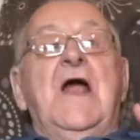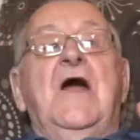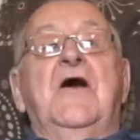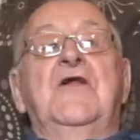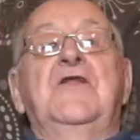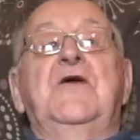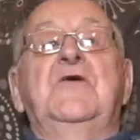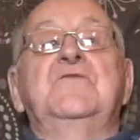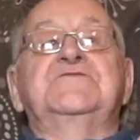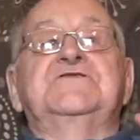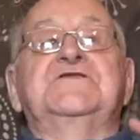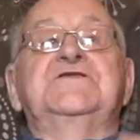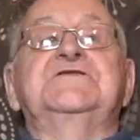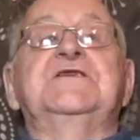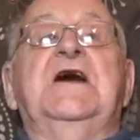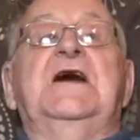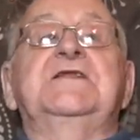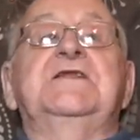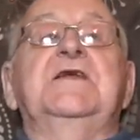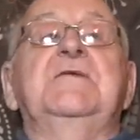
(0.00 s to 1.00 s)
And it was a
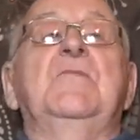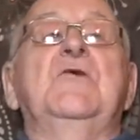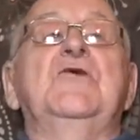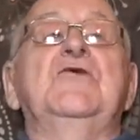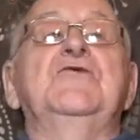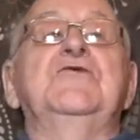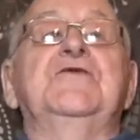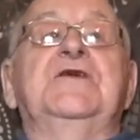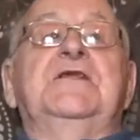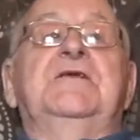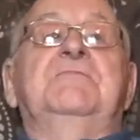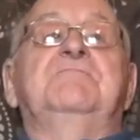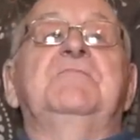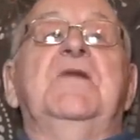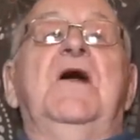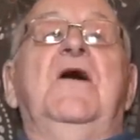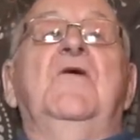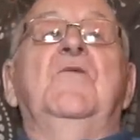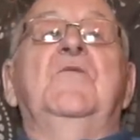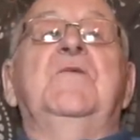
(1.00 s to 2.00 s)
Saturday morning.
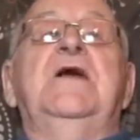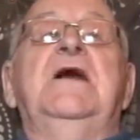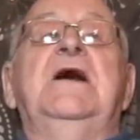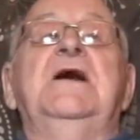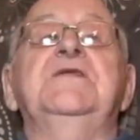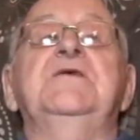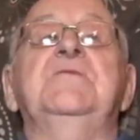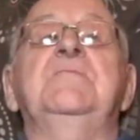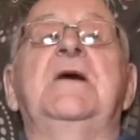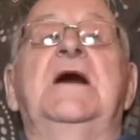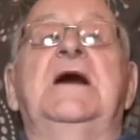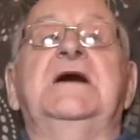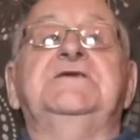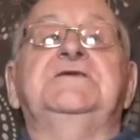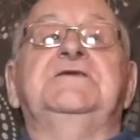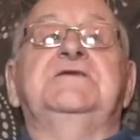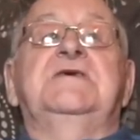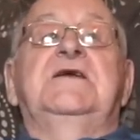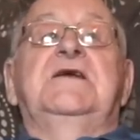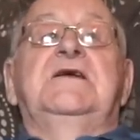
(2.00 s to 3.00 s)
Oh, we had a
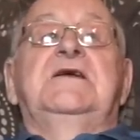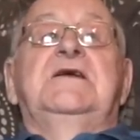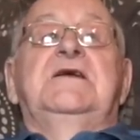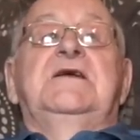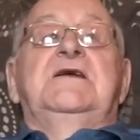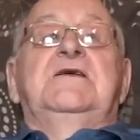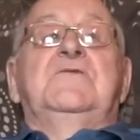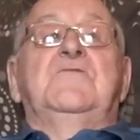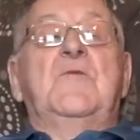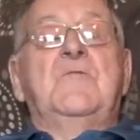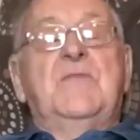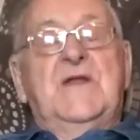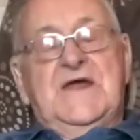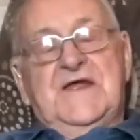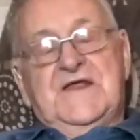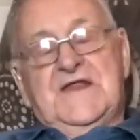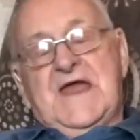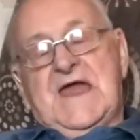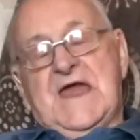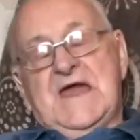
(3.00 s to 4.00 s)
match. We
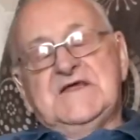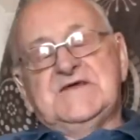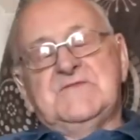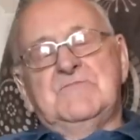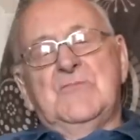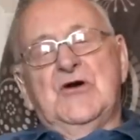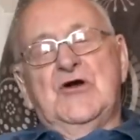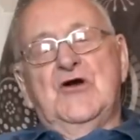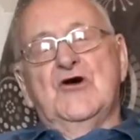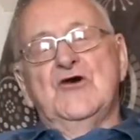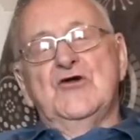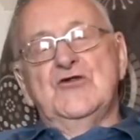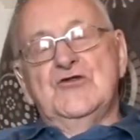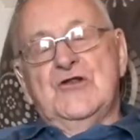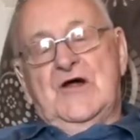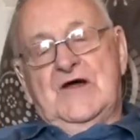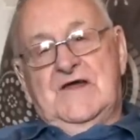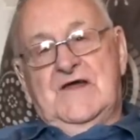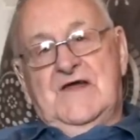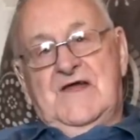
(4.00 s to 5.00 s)
played against
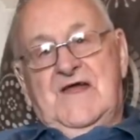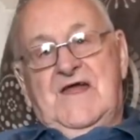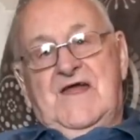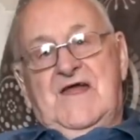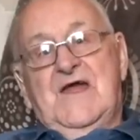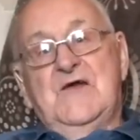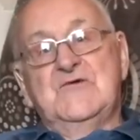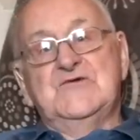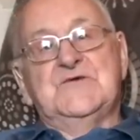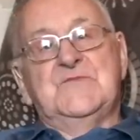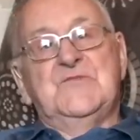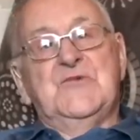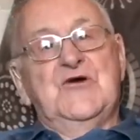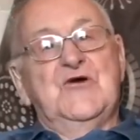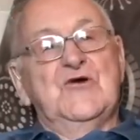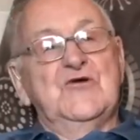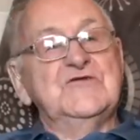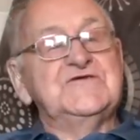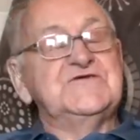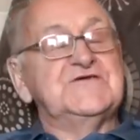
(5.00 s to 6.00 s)
McGull. It was
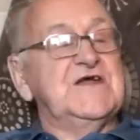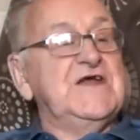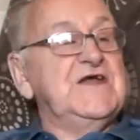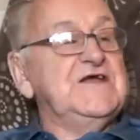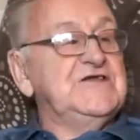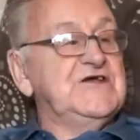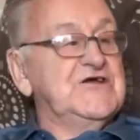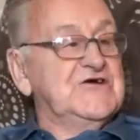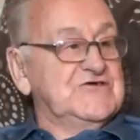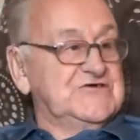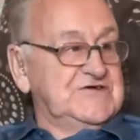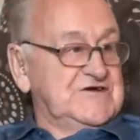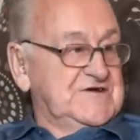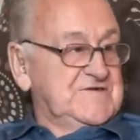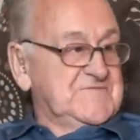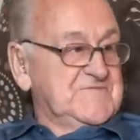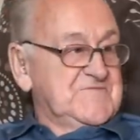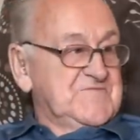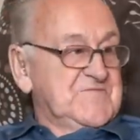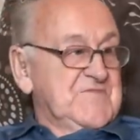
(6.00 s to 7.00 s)
McGull seniors.
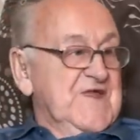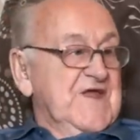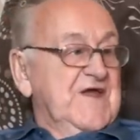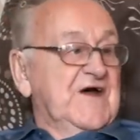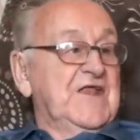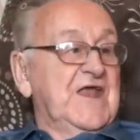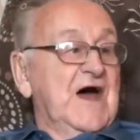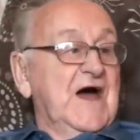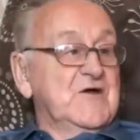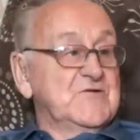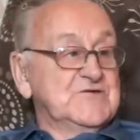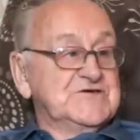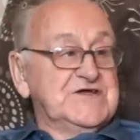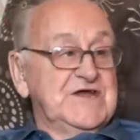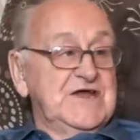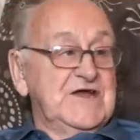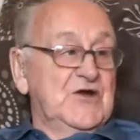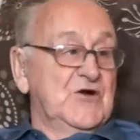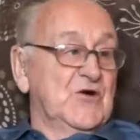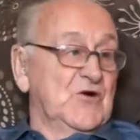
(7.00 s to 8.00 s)
And I was
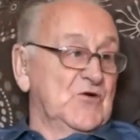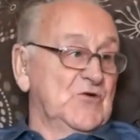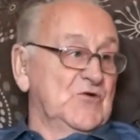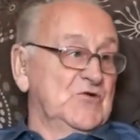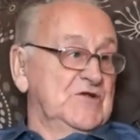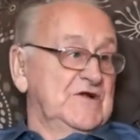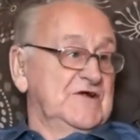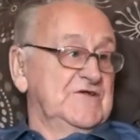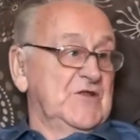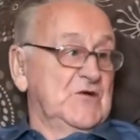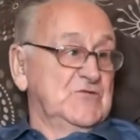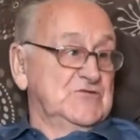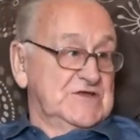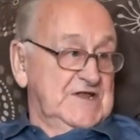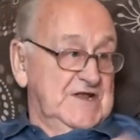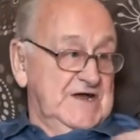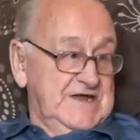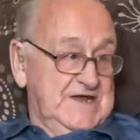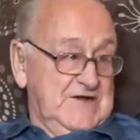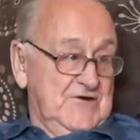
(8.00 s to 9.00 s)
in goal, and there was
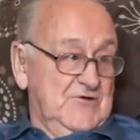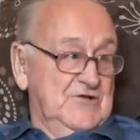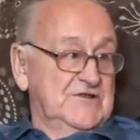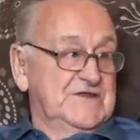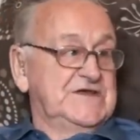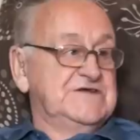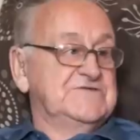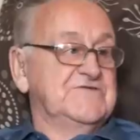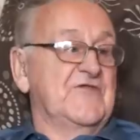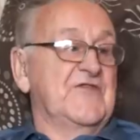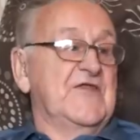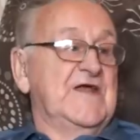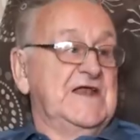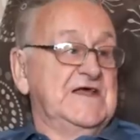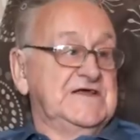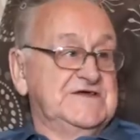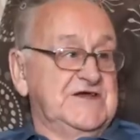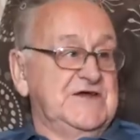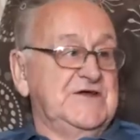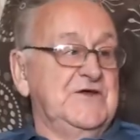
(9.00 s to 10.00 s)
like all these other,
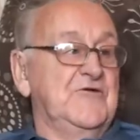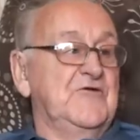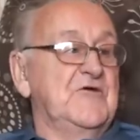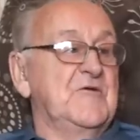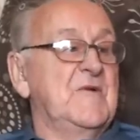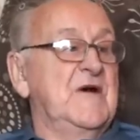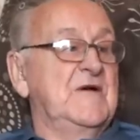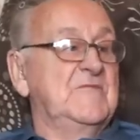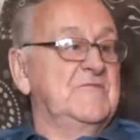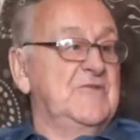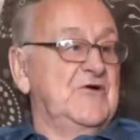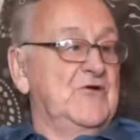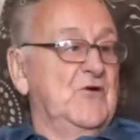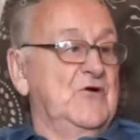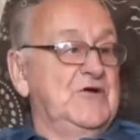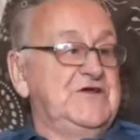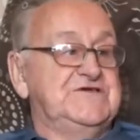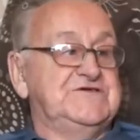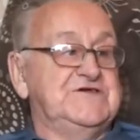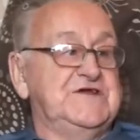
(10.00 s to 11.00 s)
as you remember,
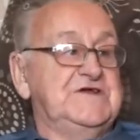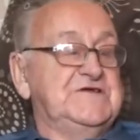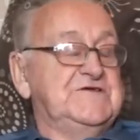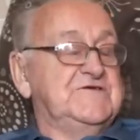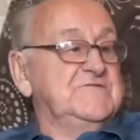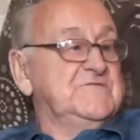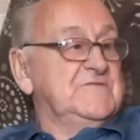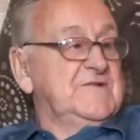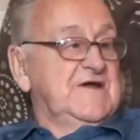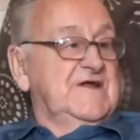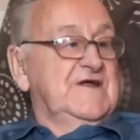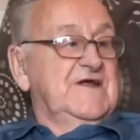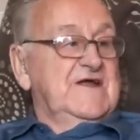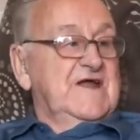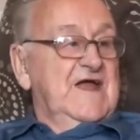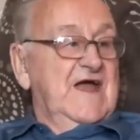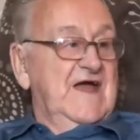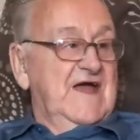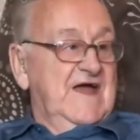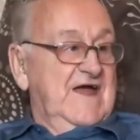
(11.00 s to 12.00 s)
Roy Cheatham,
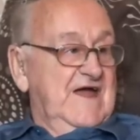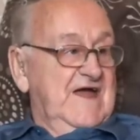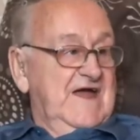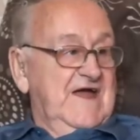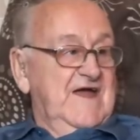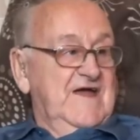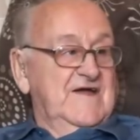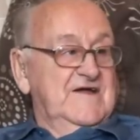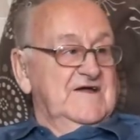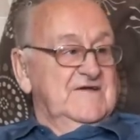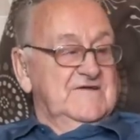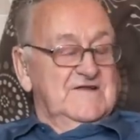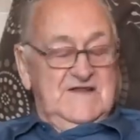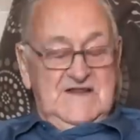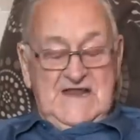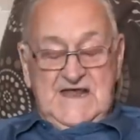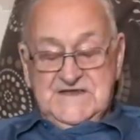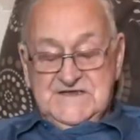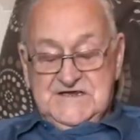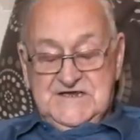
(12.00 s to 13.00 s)

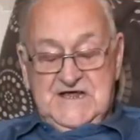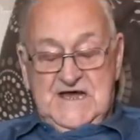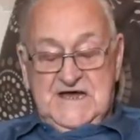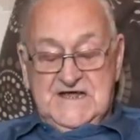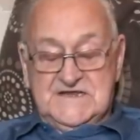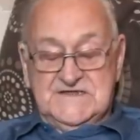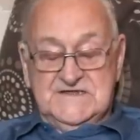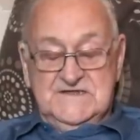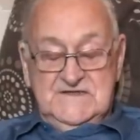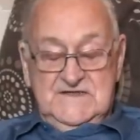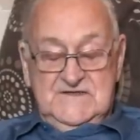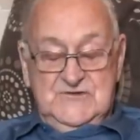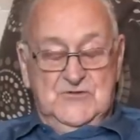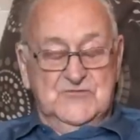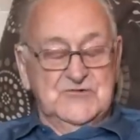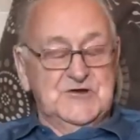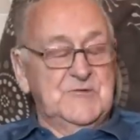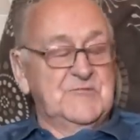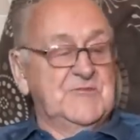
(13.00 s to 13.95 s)
Glenn Jackson, Tony